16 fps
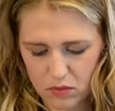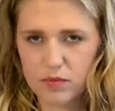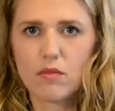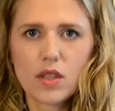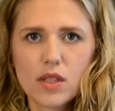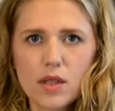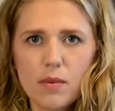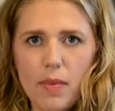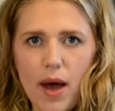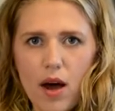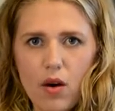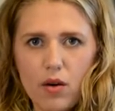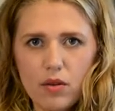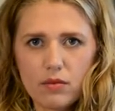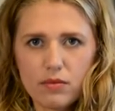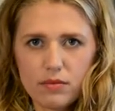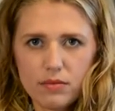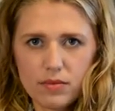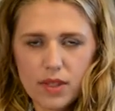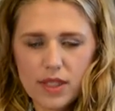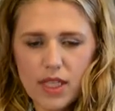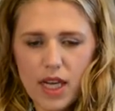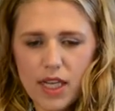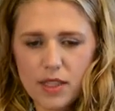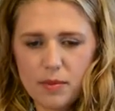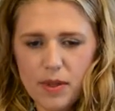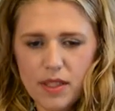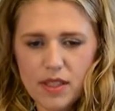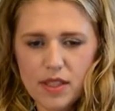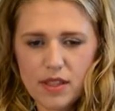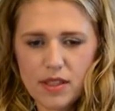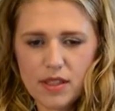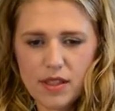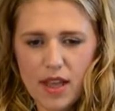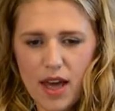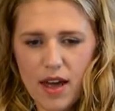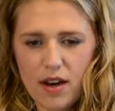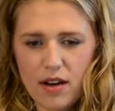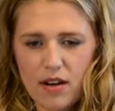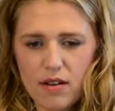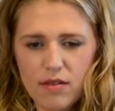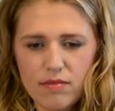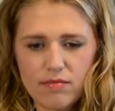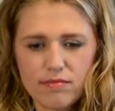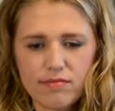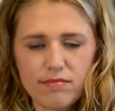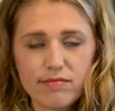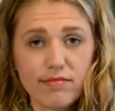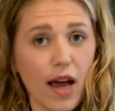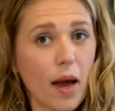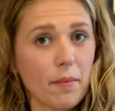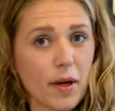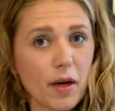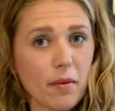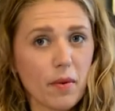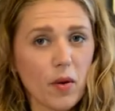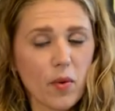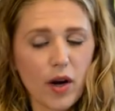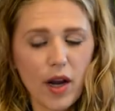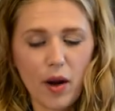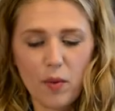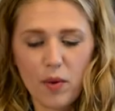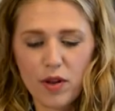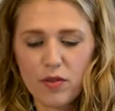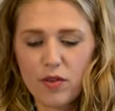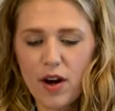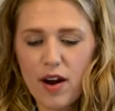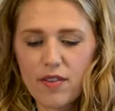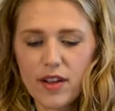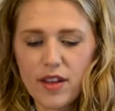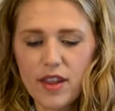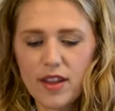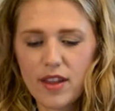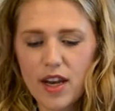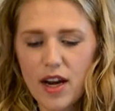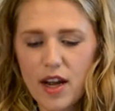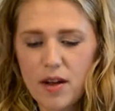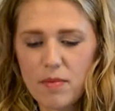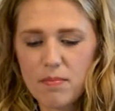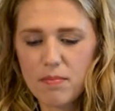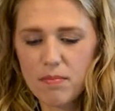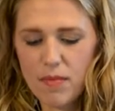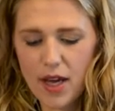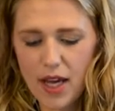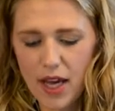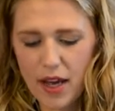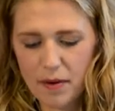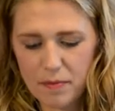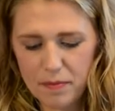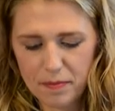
It's about the size pieces that I'm going to be working with for everything that I'm making.